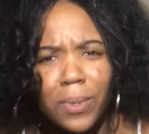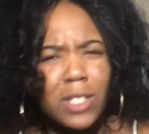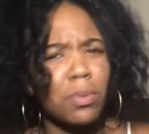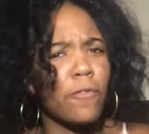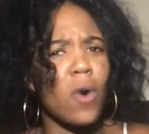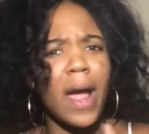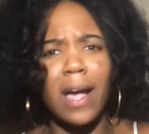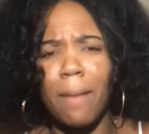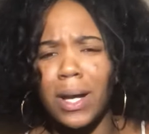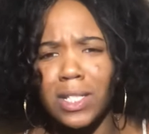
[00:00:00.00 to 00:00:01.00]
This was before I
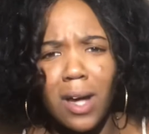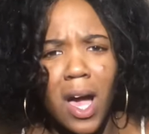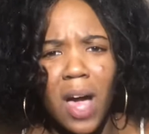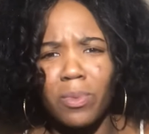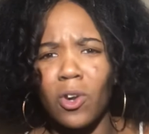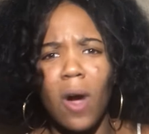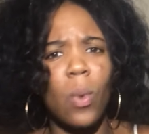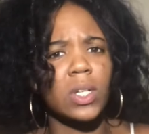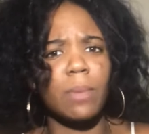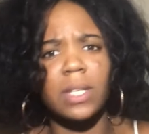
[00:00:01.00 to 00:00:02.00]
got my job. You know, I
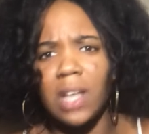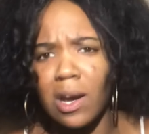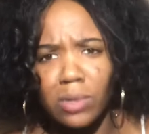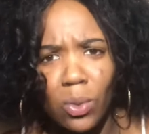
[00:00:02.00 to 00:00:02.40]
worked at McDonald's